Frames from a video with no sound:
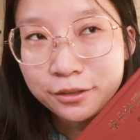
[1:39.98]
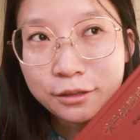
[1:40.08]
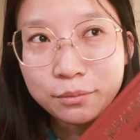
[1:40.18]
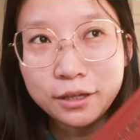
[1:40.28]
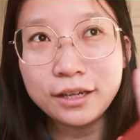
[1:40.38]
the
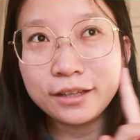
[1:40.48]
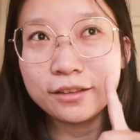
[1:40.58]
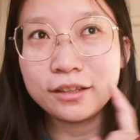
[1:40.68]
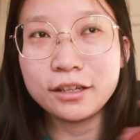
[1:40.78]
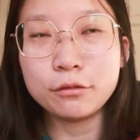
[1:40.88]
day, but I
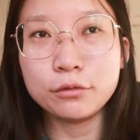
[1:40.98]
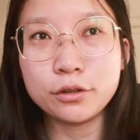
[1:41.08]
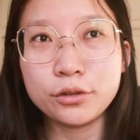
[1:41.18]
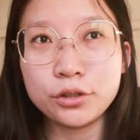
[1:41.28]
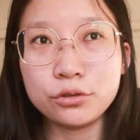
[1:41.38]
think I'm
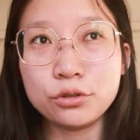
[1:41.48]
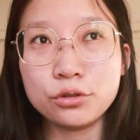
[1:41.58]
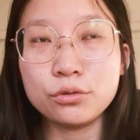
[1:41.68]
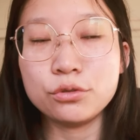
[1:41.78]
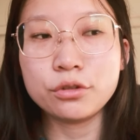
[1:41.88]
going
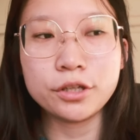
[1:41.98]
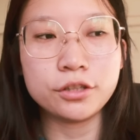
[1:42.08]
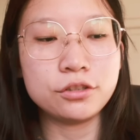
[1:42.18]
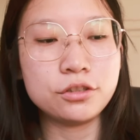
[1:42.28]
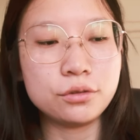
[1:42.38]
to
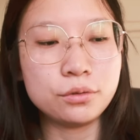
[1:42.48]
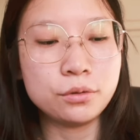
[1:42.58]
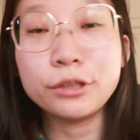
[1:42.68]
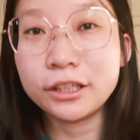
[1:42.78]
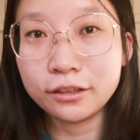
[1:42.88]
try to
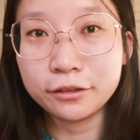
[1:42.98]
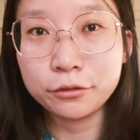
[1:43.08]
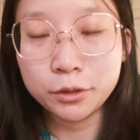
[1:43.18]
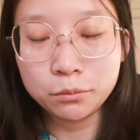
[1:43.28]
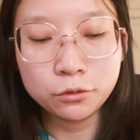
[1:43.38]
read a
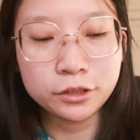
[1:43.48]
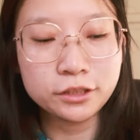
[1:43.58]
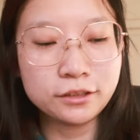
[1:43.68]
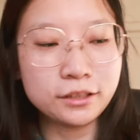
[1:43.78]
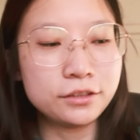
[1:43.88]
little bit more
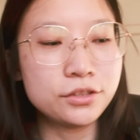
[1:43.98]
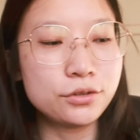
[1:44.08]
tonight